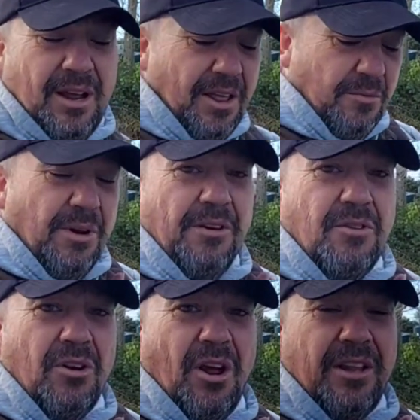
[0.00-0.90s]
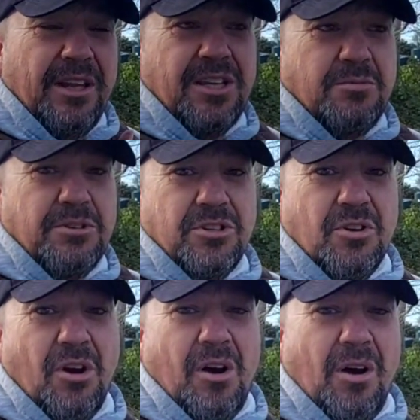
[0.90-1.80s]
other one I've got like this, which has
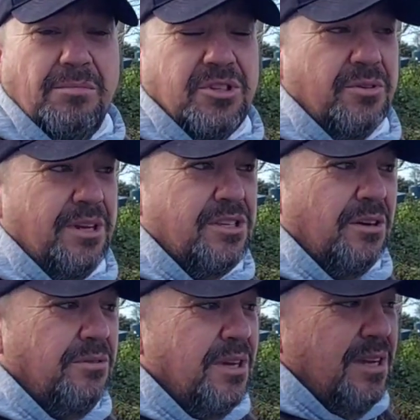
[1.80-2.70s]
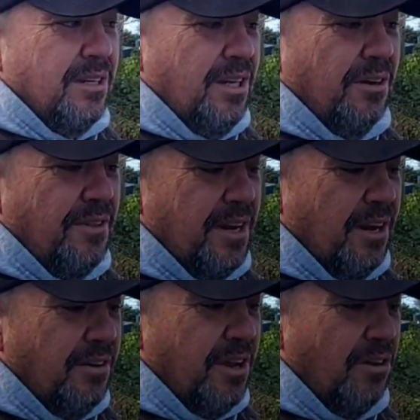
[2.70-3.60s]
got arms to it. So, they're the
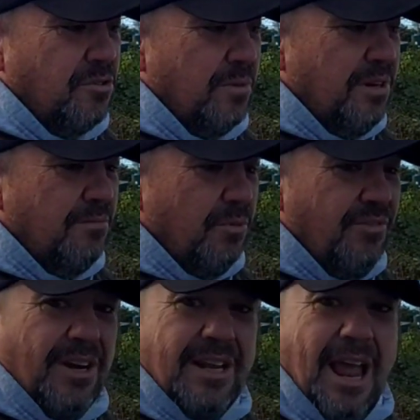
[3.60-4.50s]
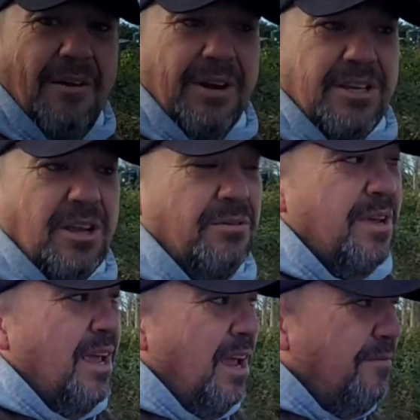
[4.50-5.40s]
only coats we really carry. So
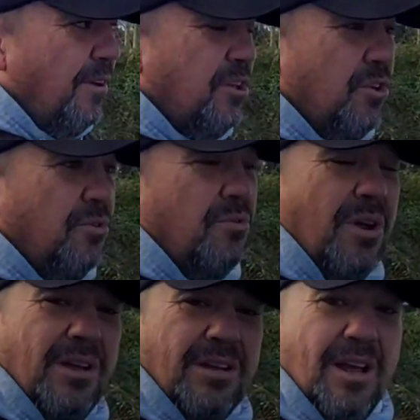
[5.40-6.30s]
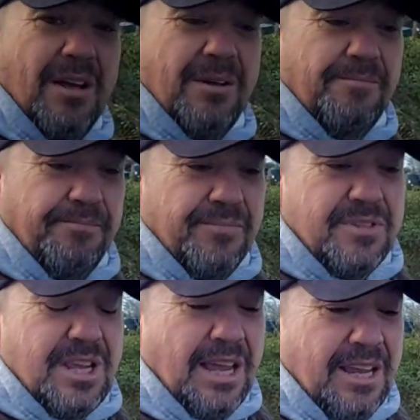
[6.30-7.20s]
if I do
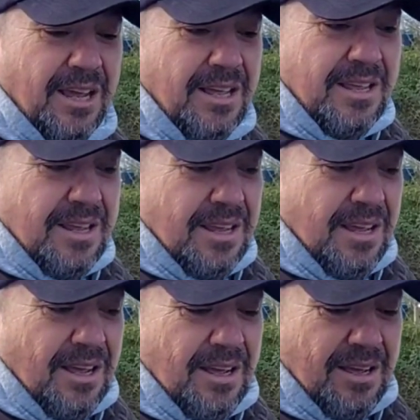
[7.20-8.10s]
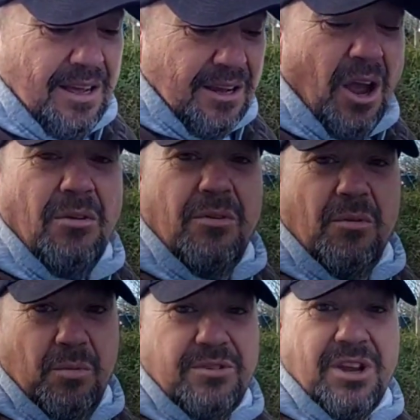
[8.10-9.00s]
take a coat,
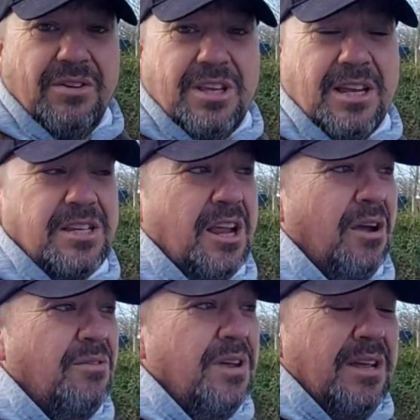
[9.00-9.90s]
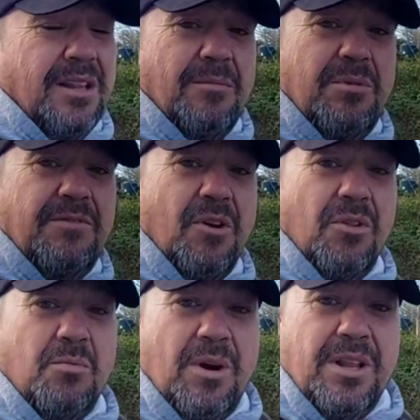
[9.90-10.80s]
or Sarah takes a coat, then we've got
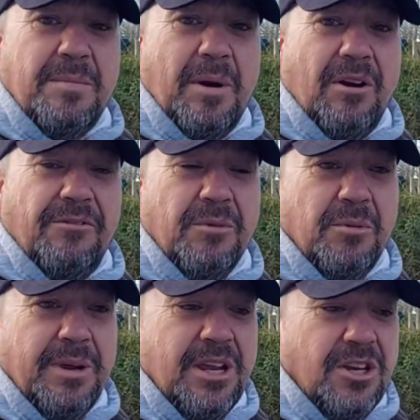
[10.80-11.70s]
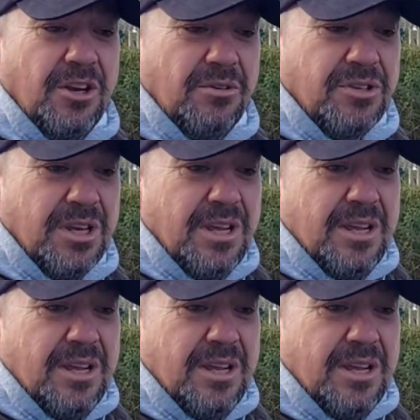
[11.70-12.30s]
the one in the bathroom that we can use.